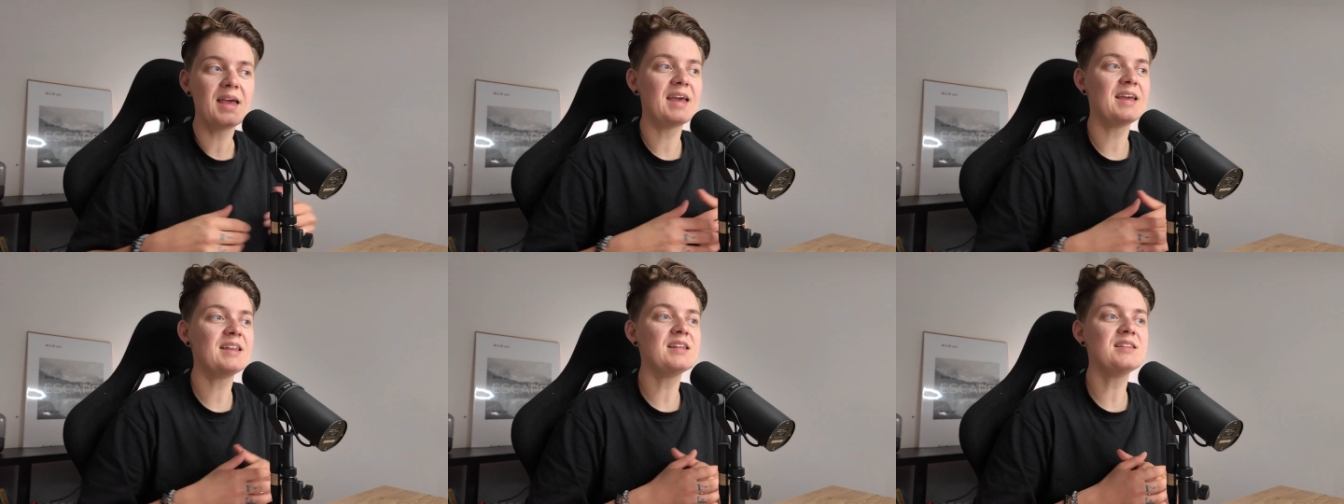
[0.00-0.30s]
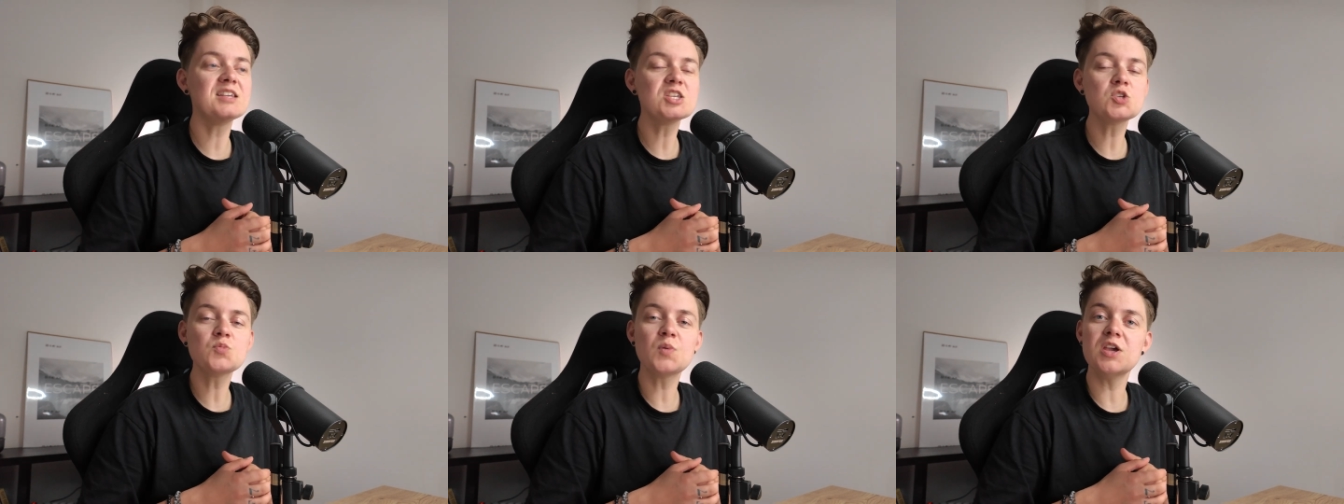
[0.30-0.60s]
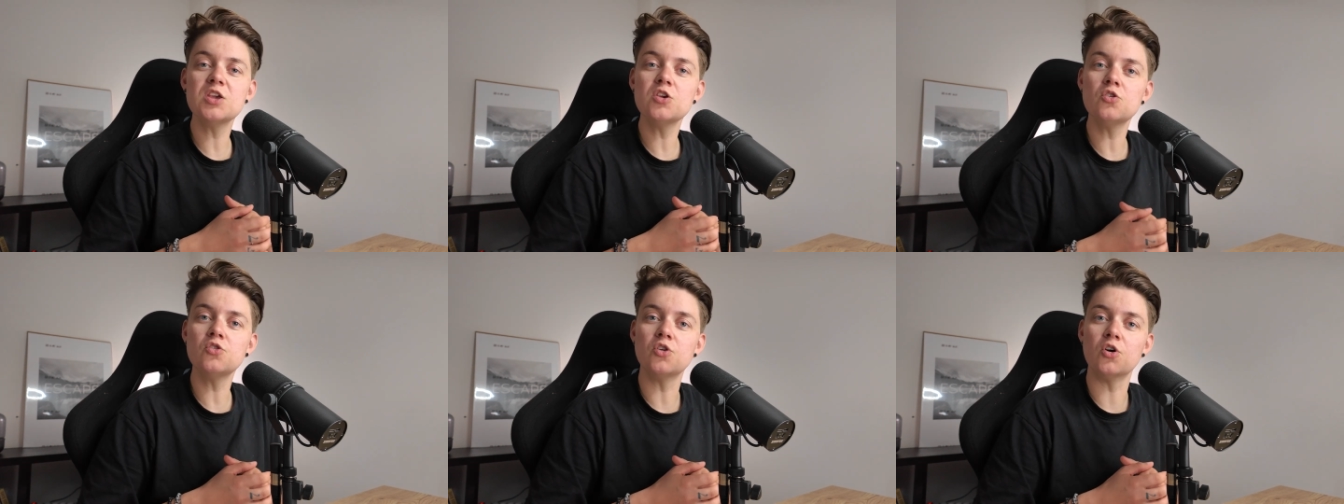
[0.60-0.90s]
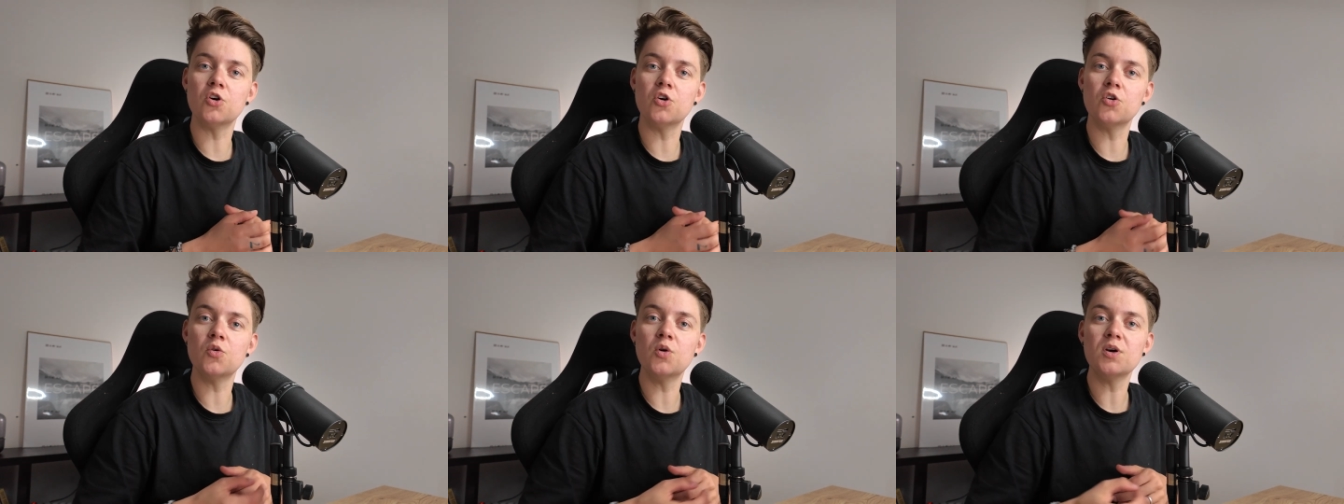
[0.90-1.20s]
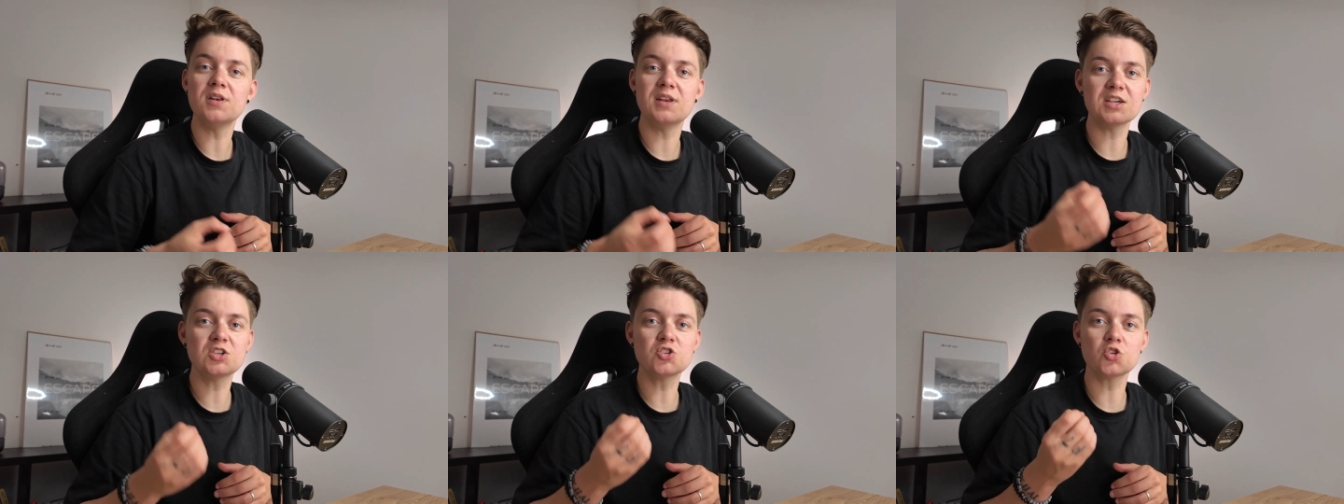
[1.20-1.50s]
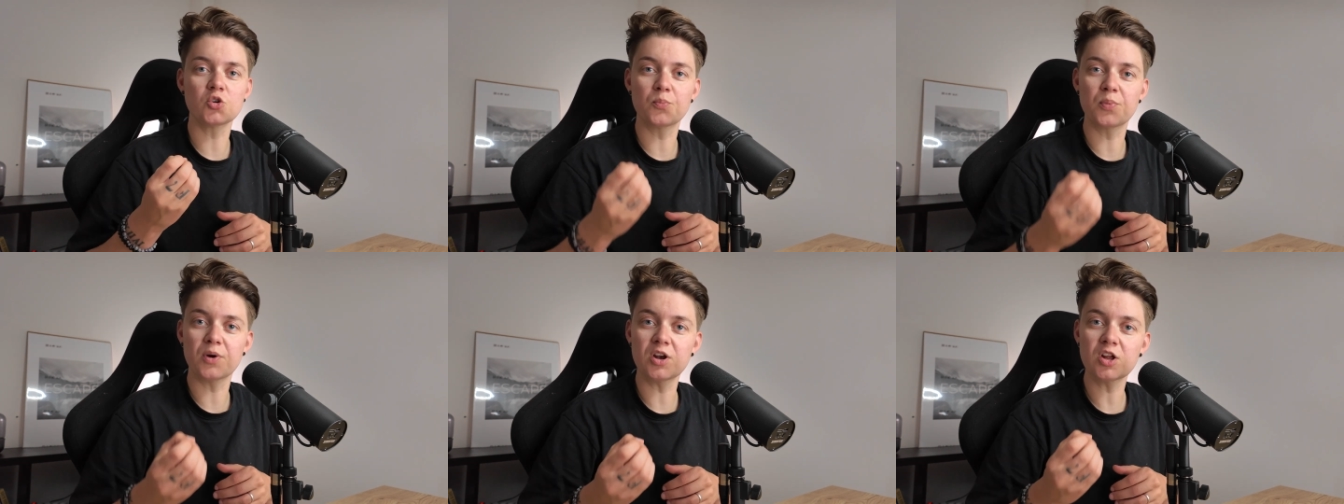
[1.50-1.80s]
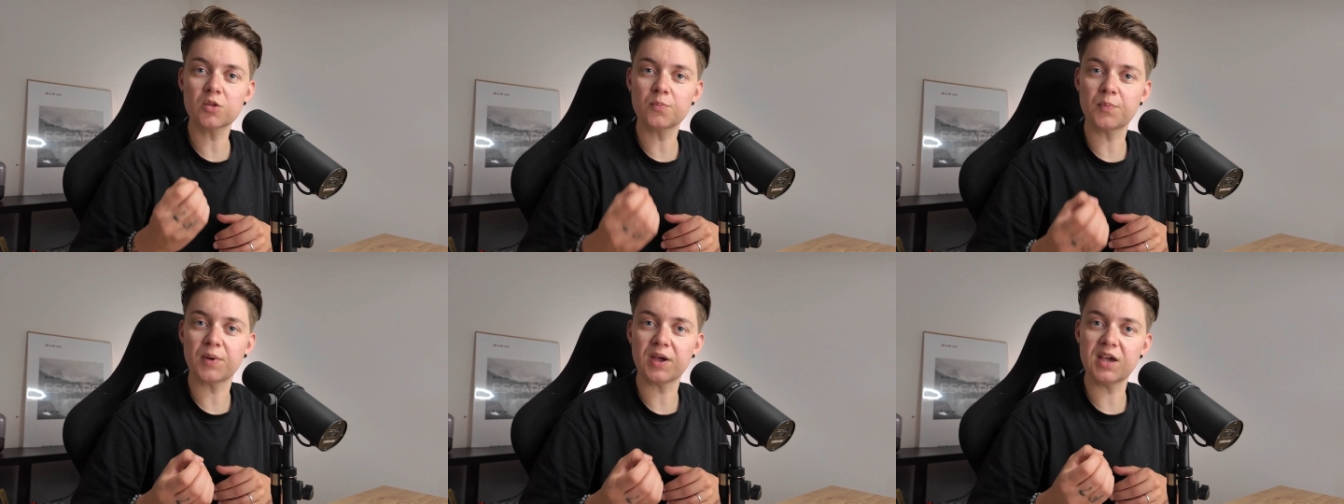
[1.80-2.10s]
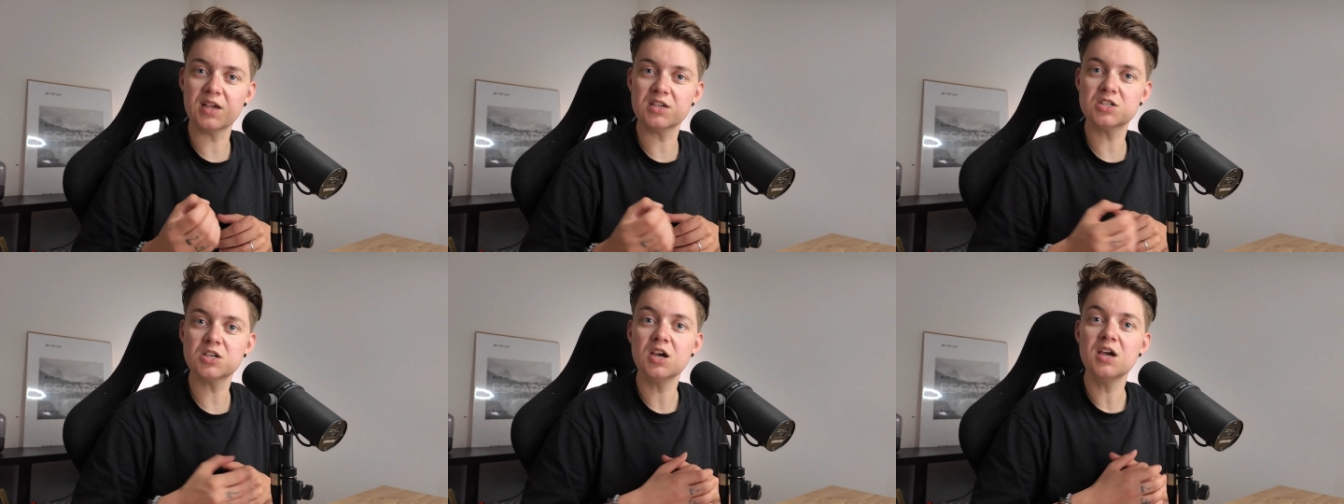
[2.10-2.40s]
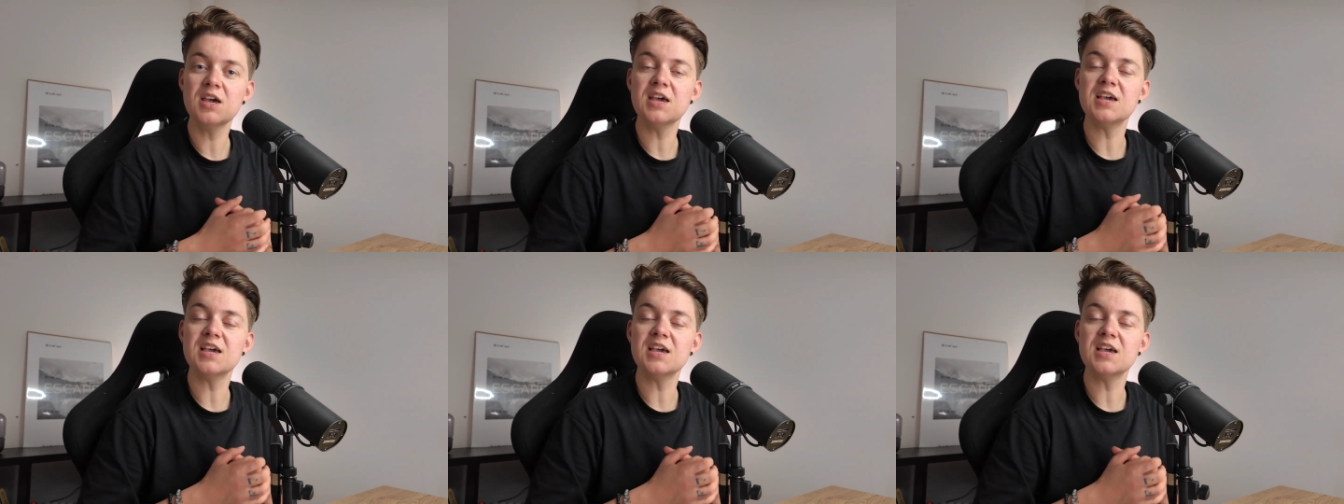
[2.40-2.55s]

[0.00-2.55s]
And in this way, you know that your product page